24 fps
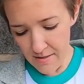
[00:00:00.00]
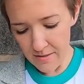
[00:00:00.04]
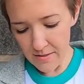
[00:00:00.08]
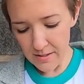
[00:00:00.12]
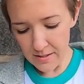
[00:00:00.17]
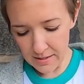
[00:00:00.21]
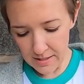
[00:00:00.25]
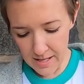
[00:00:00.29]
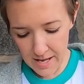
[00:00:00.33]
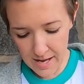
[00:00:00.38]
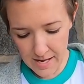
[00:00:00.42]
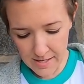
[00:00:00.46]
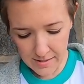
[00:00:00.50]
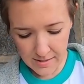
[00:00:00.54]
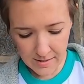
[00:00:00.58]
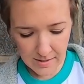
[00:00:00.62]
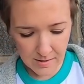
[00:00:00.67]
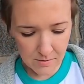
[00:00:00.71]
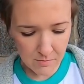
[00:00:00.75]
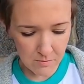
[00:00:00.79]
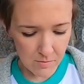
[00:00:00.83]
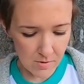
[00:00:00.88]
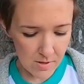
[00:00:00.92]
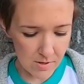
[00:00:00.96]
the
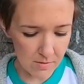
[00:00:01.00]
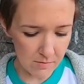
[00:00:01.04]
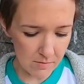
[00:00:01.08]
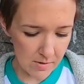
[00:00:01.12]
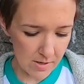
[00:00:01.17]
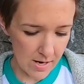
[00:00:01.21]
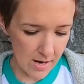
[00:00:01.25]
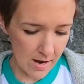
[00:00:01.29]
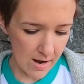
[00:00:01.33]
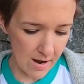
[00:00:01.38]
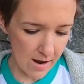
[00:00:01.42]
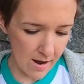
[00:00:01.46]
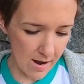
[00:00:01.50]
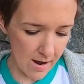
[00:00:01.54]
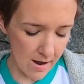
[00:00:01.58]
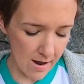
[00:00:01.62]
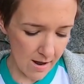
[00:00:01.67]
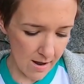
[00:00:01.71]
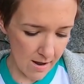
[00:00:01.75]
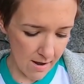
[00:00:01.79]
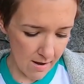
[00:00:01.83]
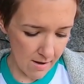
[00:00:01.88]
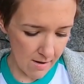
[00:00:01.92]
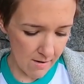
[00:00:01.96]
last one we
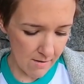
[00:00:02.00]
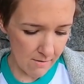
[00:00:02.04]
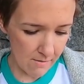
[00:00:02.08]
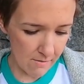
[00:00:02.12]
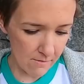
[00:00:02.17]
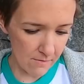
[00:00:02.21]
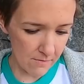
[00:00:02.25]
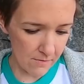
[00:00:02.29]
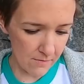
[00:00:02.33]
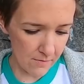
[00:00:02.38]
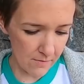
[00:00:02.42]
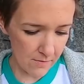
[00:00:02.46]
have,